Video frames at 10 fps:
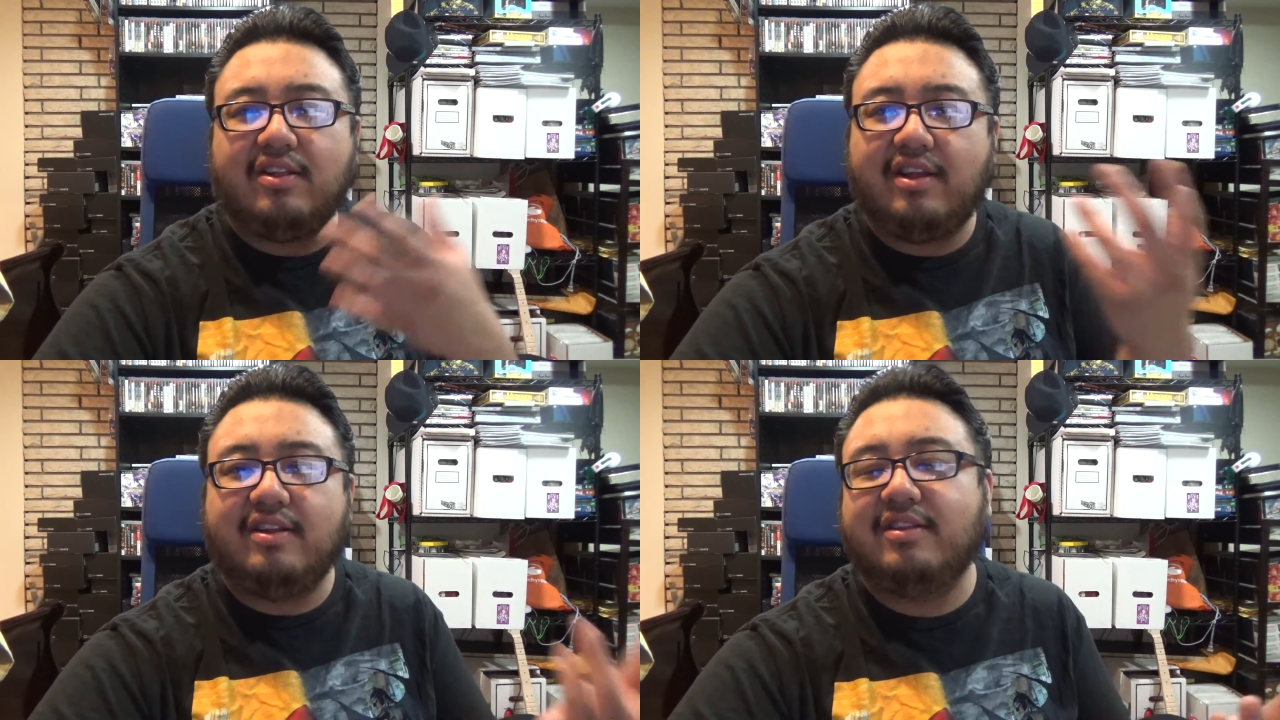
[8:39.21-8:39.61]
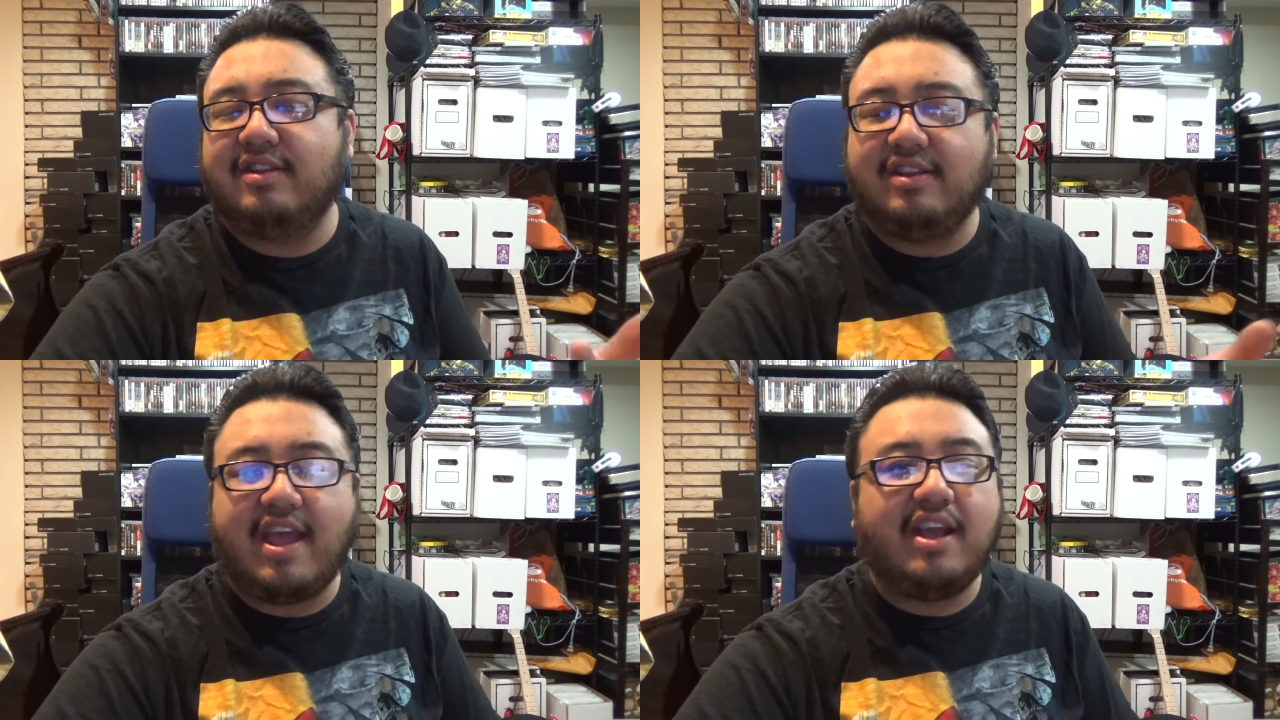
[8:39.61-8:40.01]

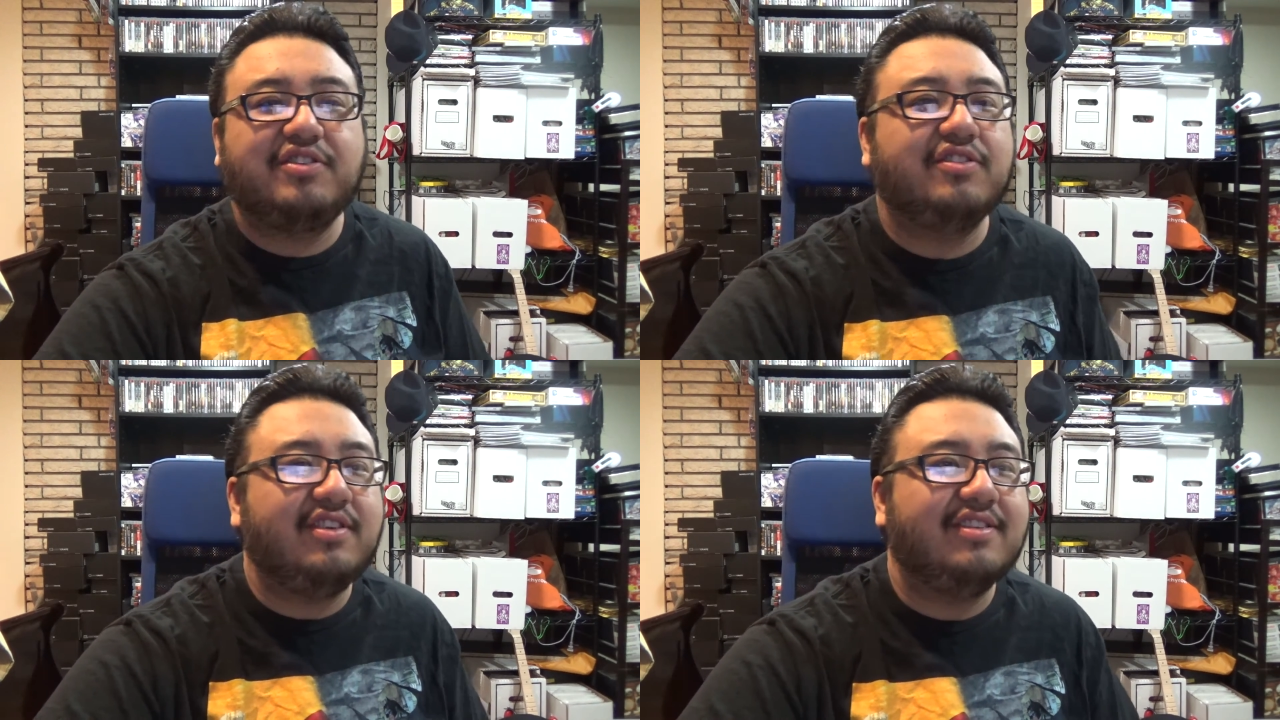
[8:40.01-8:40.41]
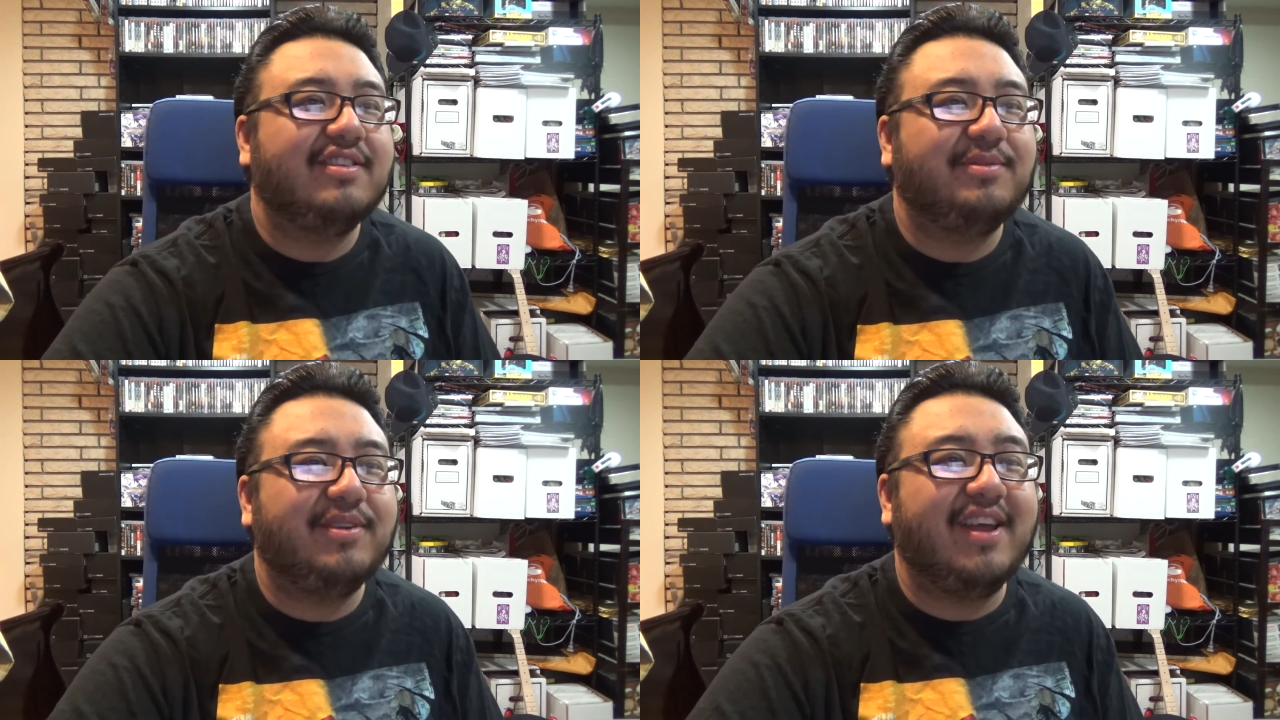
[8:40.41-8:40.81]
and the action scenes in
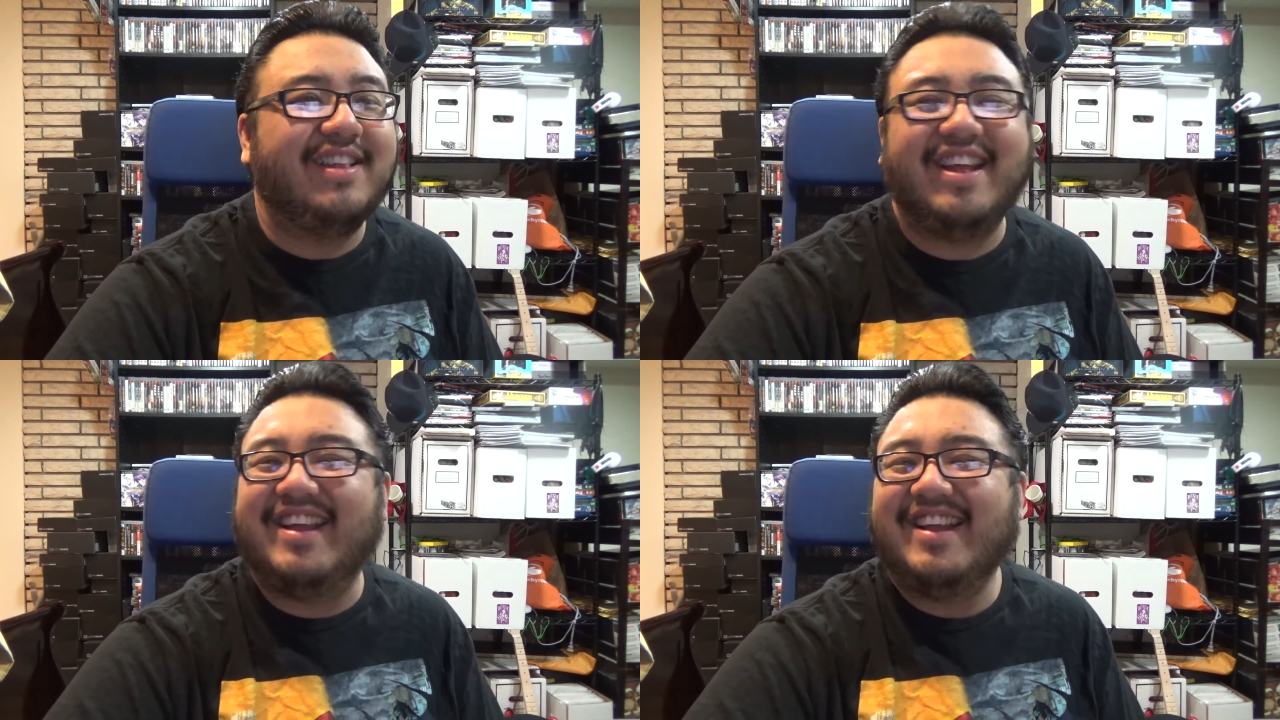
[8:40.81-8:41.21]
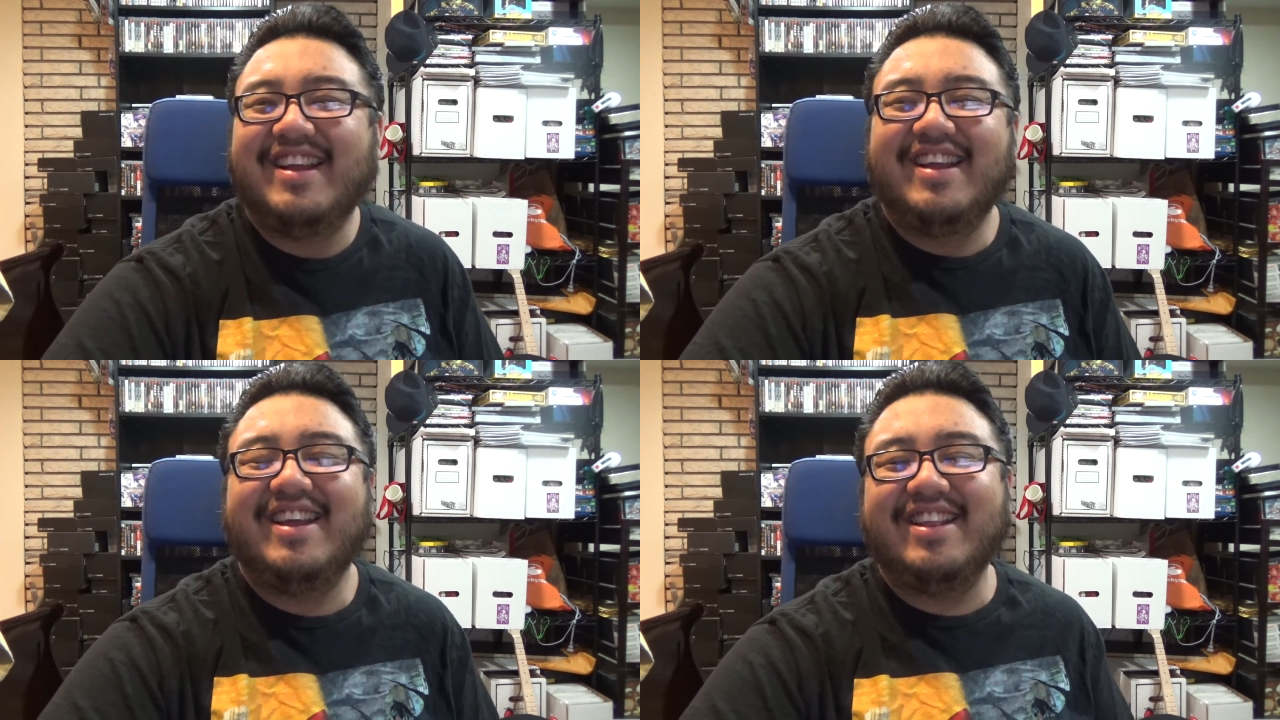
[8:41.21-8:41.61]

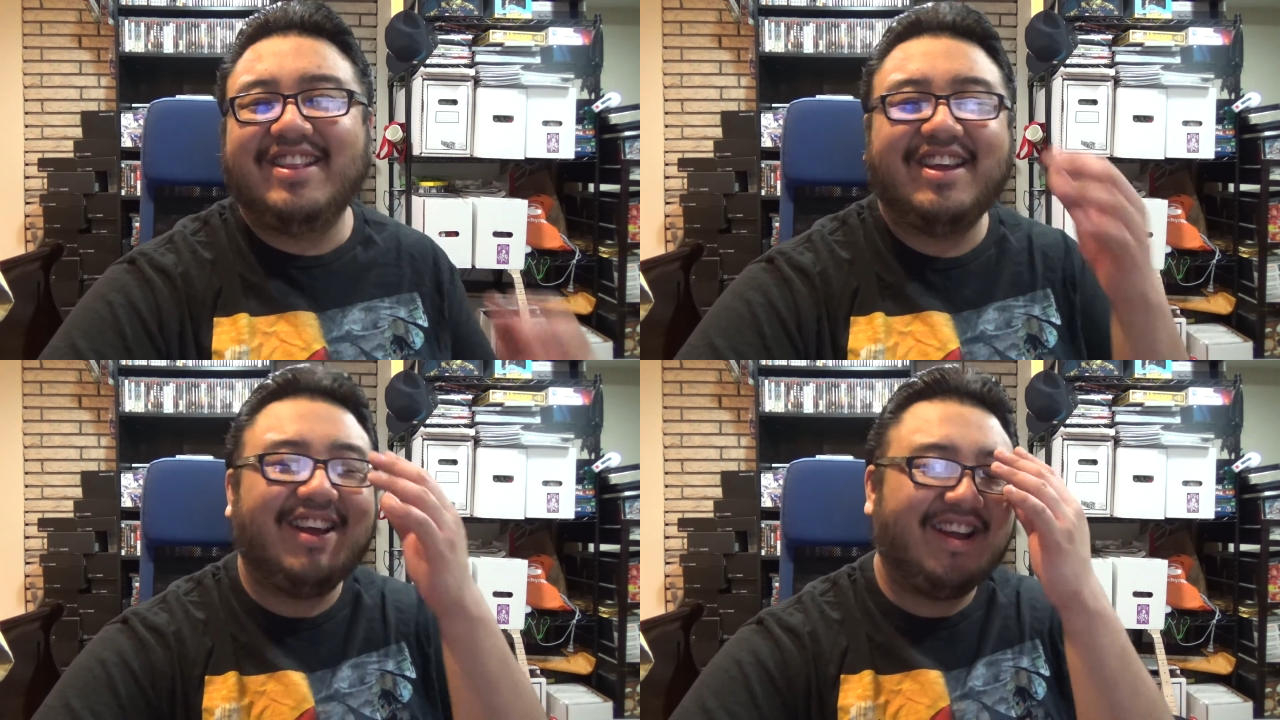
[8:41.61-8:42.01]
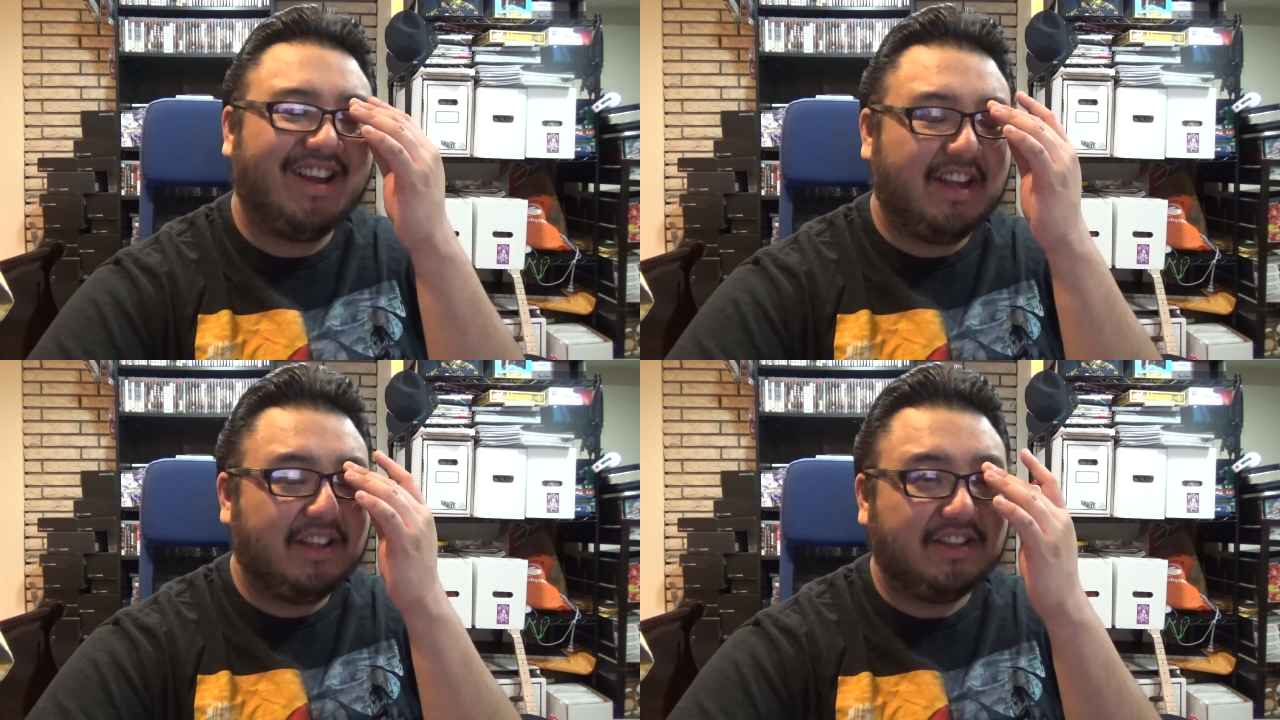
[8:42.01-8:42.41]

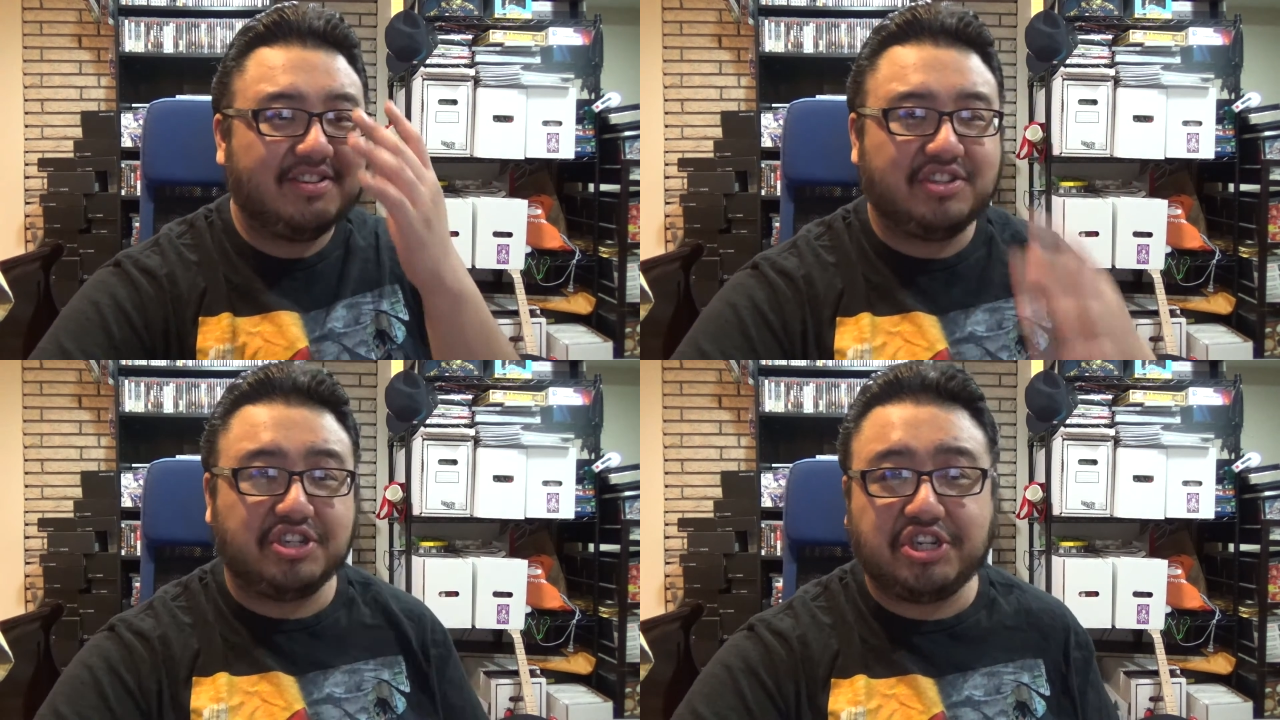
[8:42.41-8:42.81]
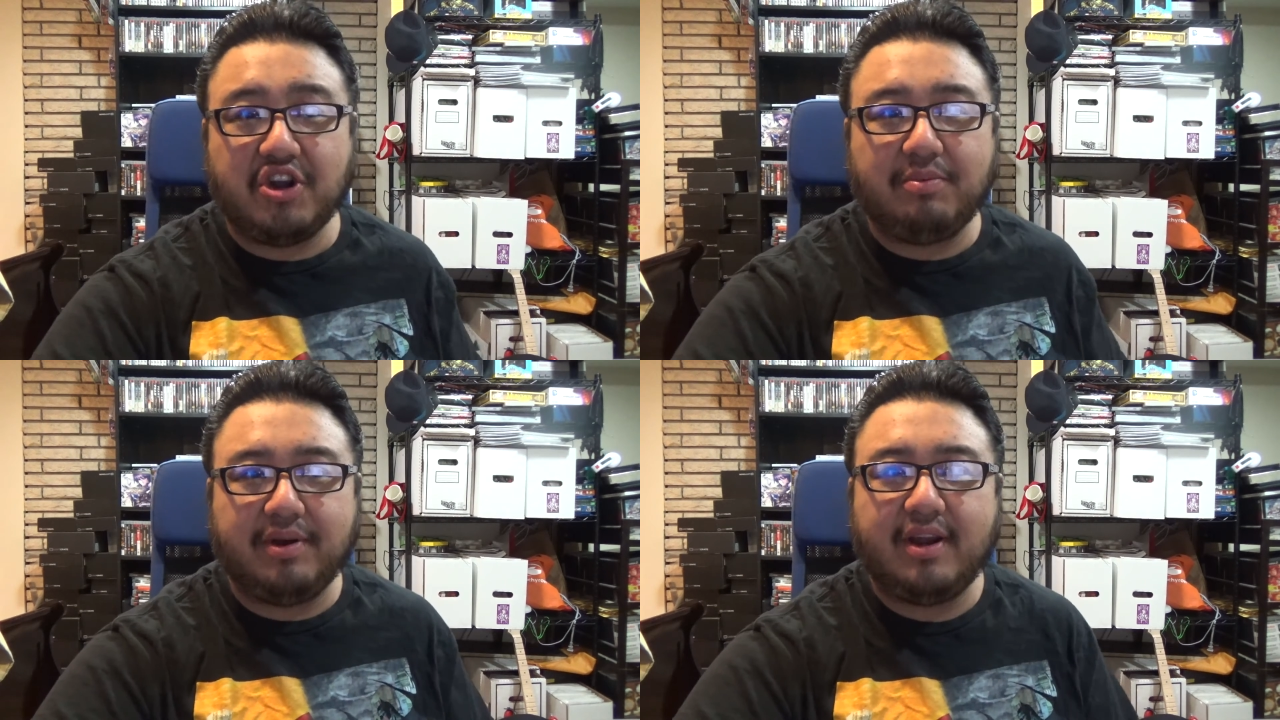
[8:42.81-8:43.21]
the
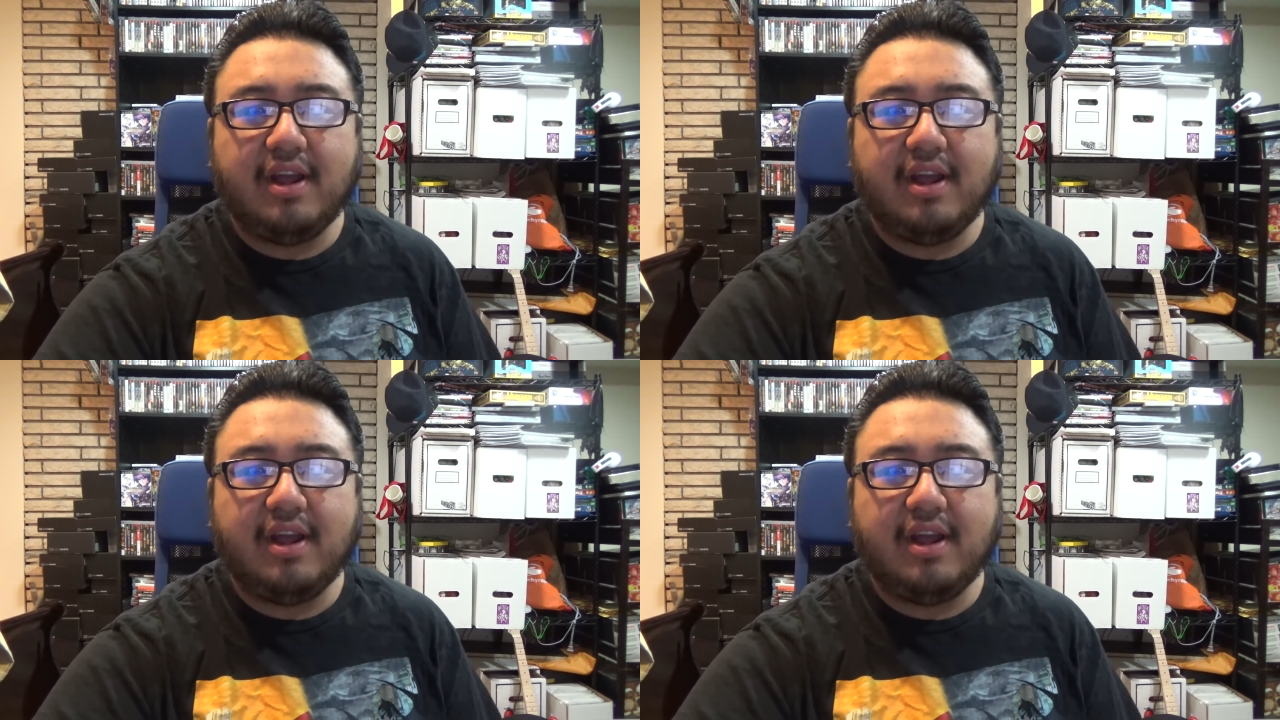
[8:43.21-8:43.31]
show. But